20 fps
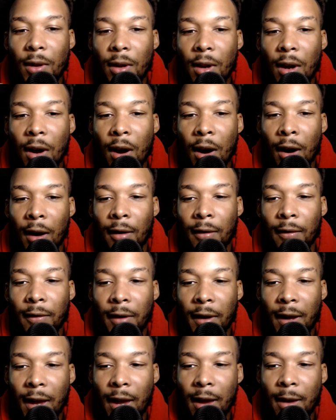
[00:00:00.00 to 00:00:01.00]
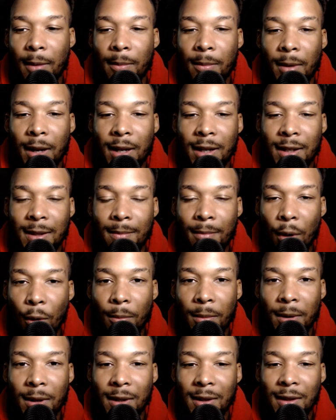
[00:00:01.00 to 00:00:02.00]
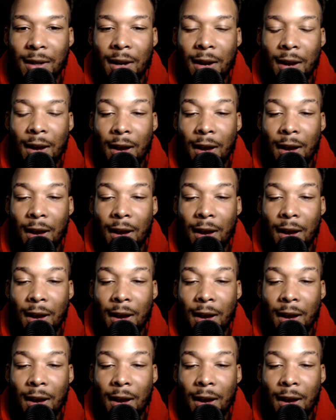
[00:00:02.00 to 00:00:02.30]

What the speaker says: of him and his moments.